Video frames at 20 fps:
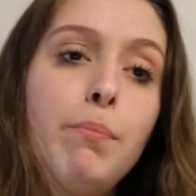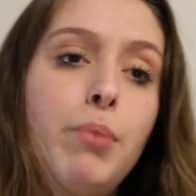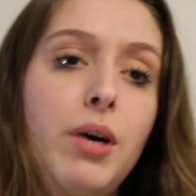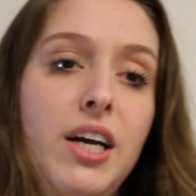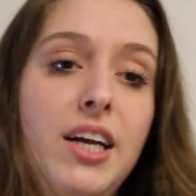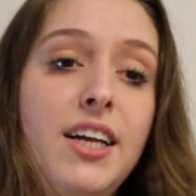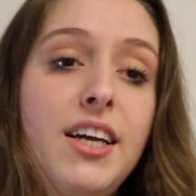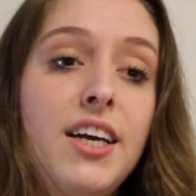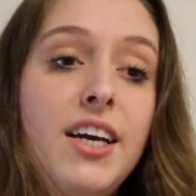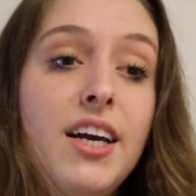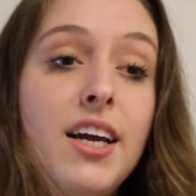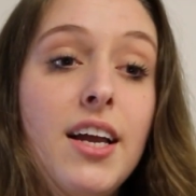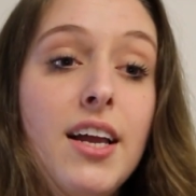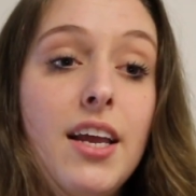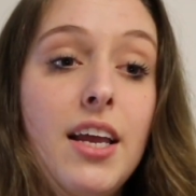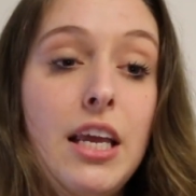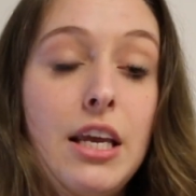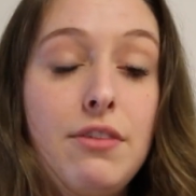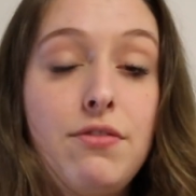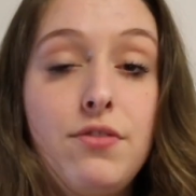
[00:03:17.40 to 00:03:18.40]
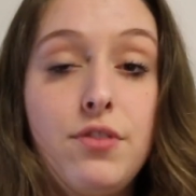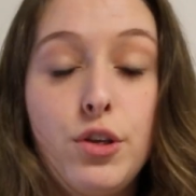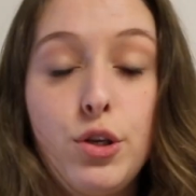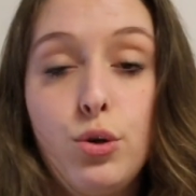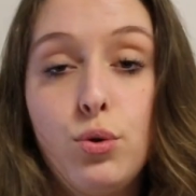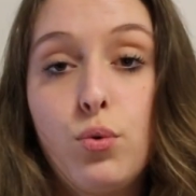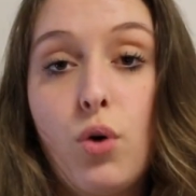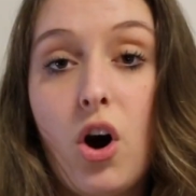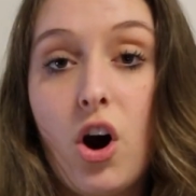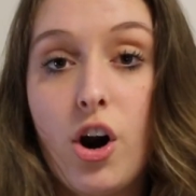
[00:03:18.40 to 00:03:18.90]
But if
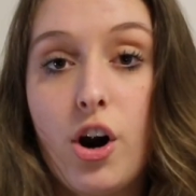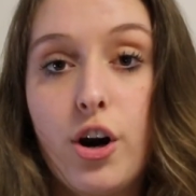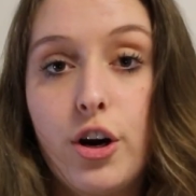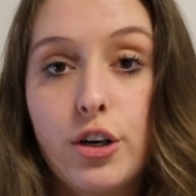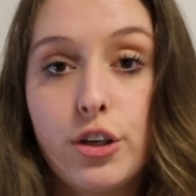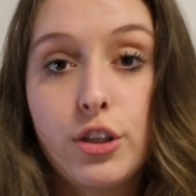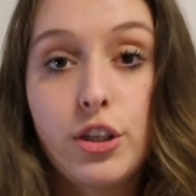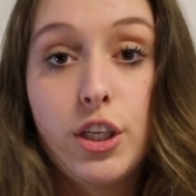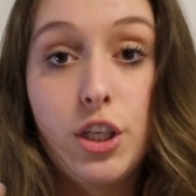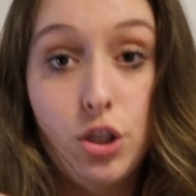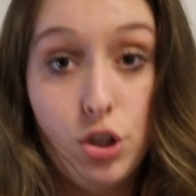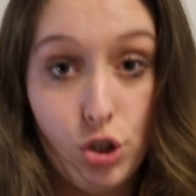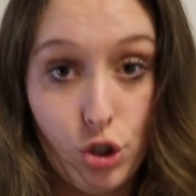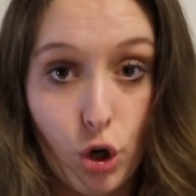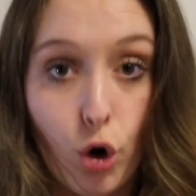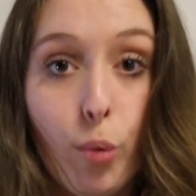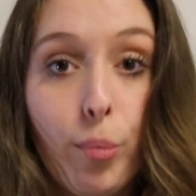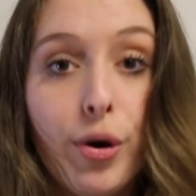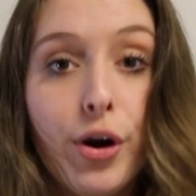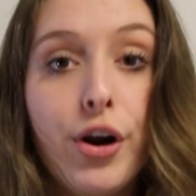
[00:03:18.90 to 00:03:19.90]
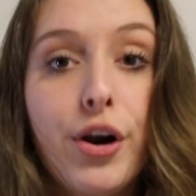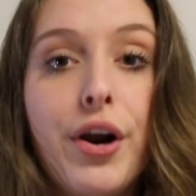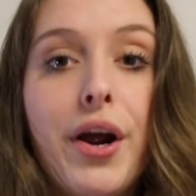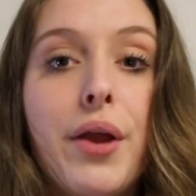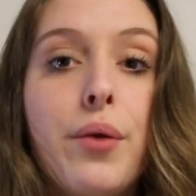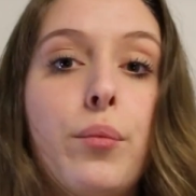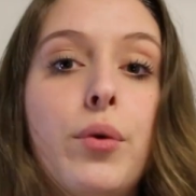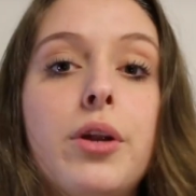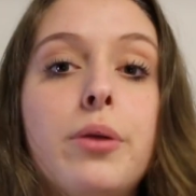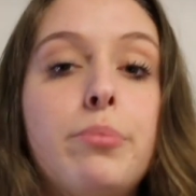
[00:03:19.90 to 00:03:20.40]
you are sober
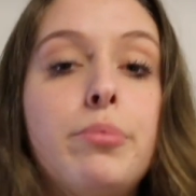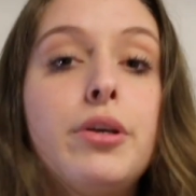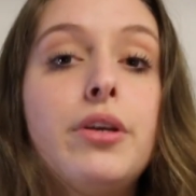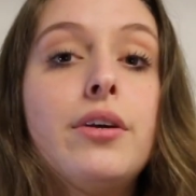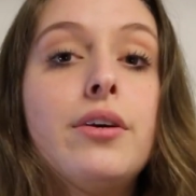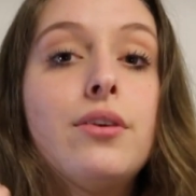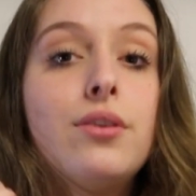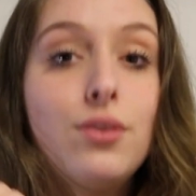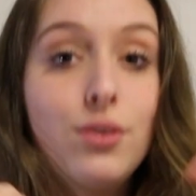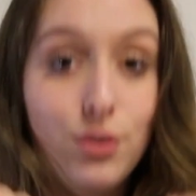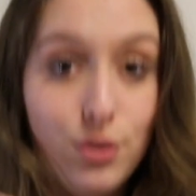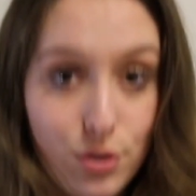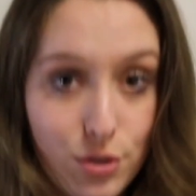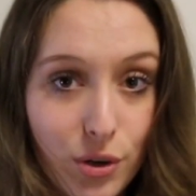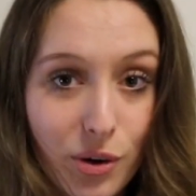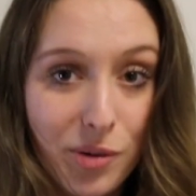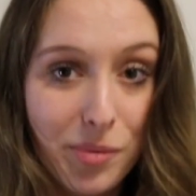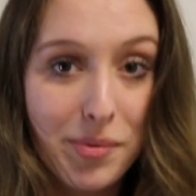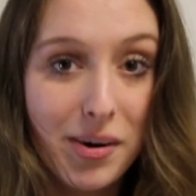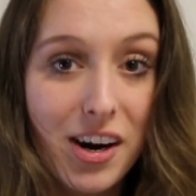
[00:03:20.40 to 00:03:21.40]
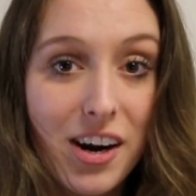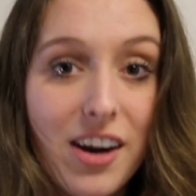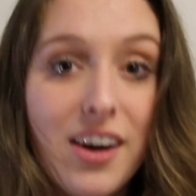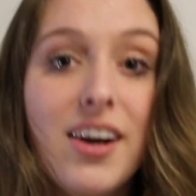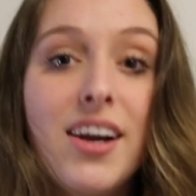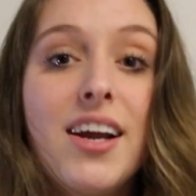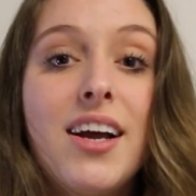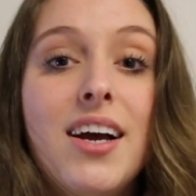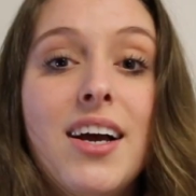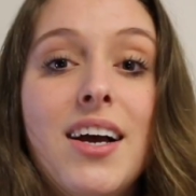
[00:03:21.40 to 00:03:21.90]
and want to be sober,
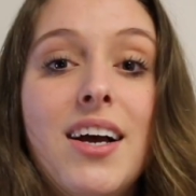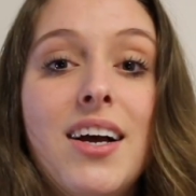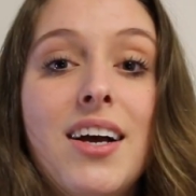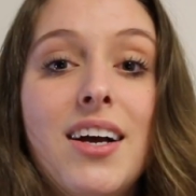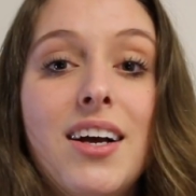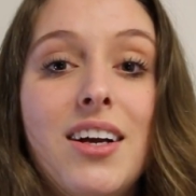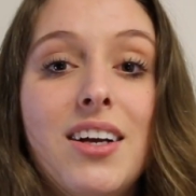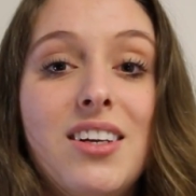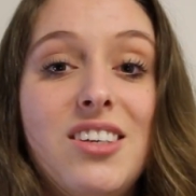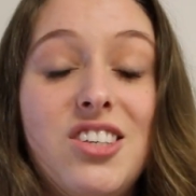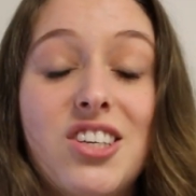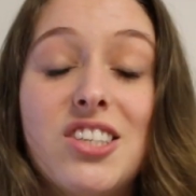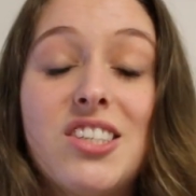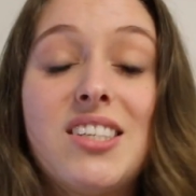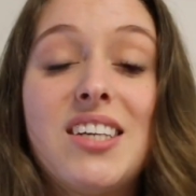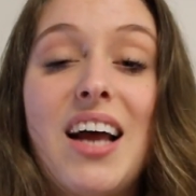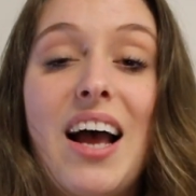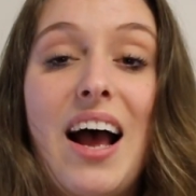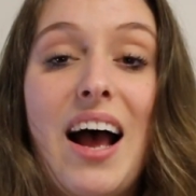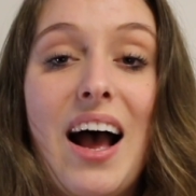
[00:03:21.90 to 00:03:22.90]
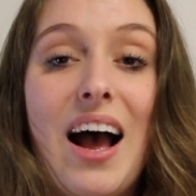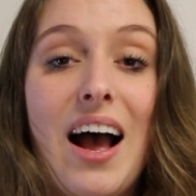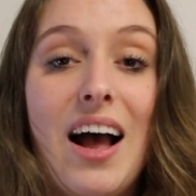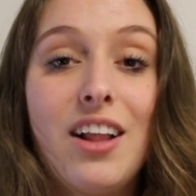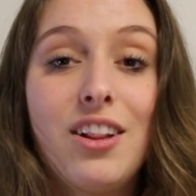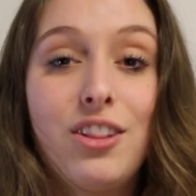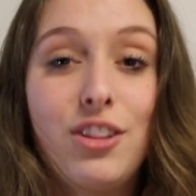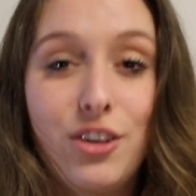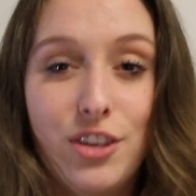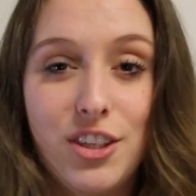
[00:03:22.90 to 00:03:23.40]
just
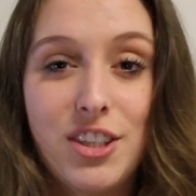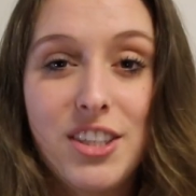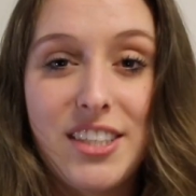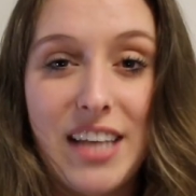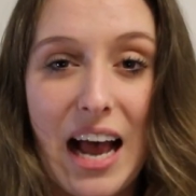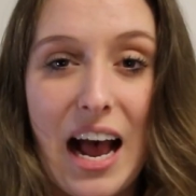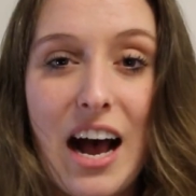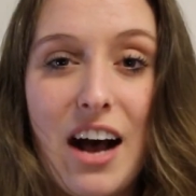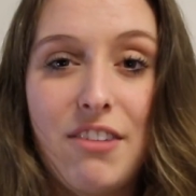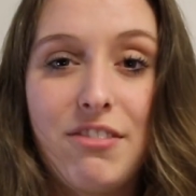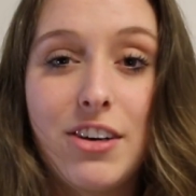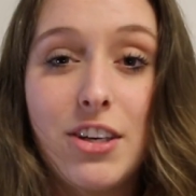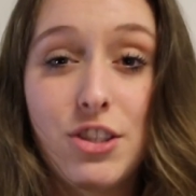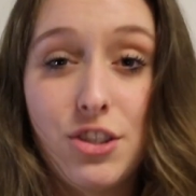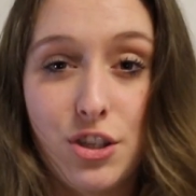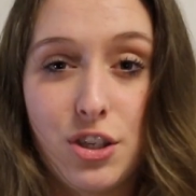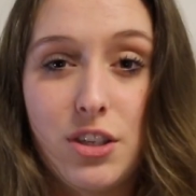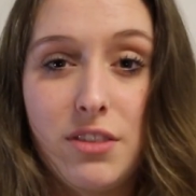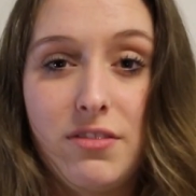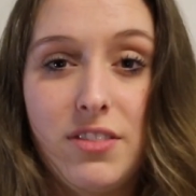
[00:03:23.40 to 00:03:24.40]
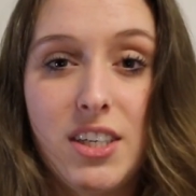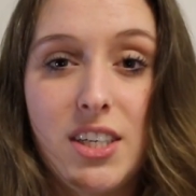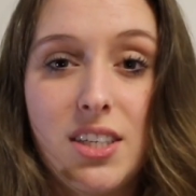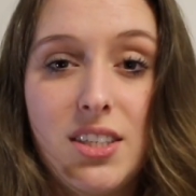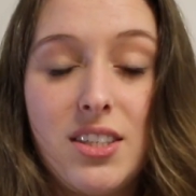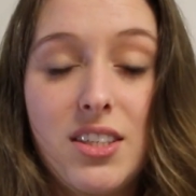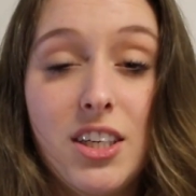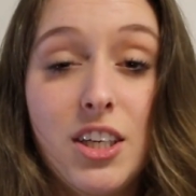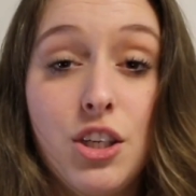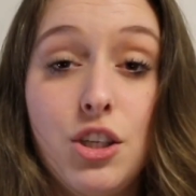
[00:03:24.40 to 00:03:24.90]
learn to have
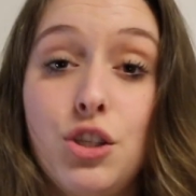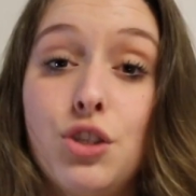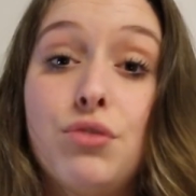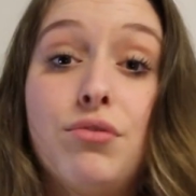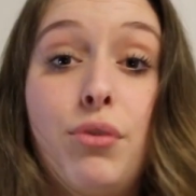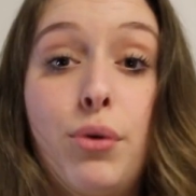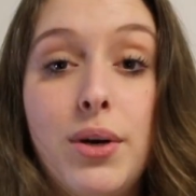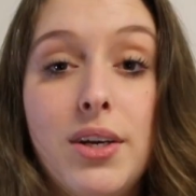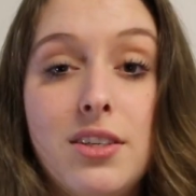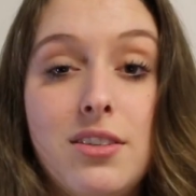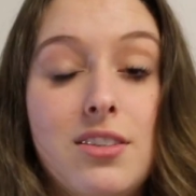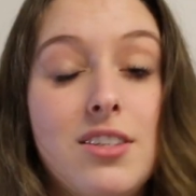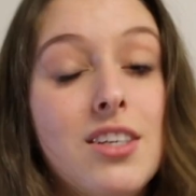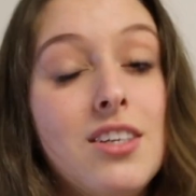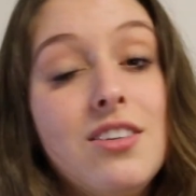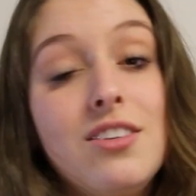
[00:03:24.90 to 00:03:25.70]
assertiveness in your voice.